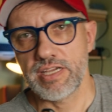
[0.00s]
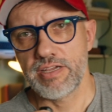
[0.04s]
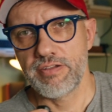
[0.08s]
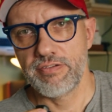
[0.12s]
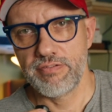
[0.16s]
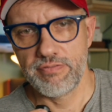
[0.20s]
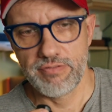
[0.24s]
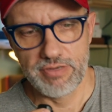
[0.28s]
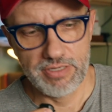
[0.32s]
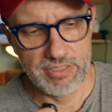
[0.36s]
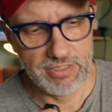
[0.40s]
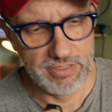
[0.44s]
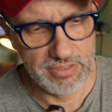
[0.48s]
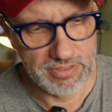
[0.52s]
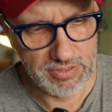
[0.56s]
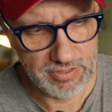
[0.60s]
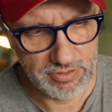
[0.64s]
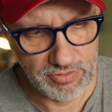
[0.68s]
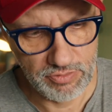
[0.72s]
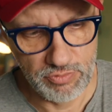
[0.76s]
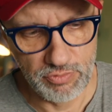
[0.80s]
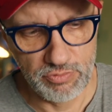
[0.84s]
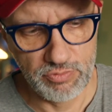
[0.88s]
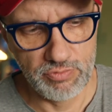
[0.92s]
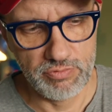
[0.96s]
I went
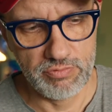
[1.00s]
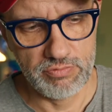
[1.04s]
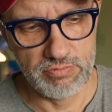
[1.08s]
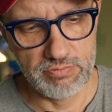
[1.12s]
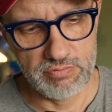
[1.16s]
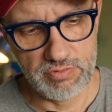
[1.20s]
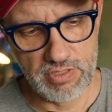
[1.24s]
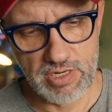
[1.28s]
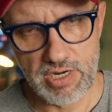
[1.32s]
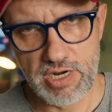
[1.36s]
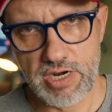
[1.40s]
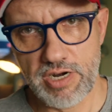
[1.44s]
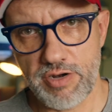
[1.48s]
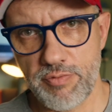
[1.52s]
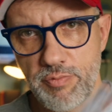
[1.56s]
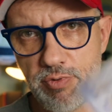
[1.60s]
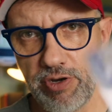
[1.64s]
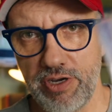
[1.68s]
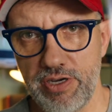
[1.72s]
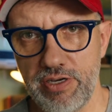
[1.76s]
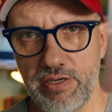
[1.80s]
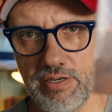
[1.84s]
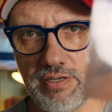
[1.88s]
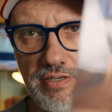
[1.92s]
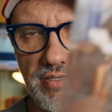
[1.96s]
to
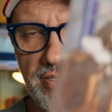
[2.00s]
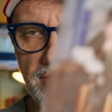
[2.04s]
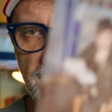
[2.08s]
army.